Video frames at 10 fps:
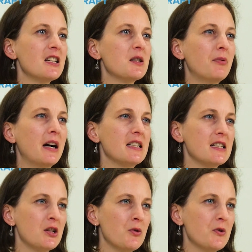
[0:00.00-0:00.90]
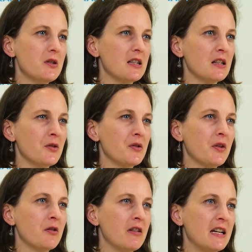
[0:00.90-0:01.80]
to practice your skills for
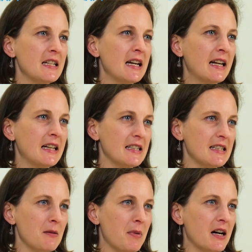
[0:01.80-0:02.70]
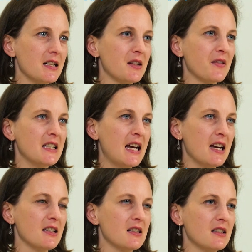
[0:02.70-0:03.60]
the reading and listening parts of the
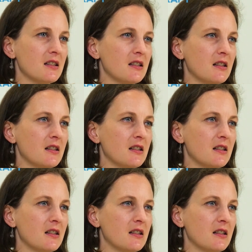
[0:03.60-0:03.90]
test.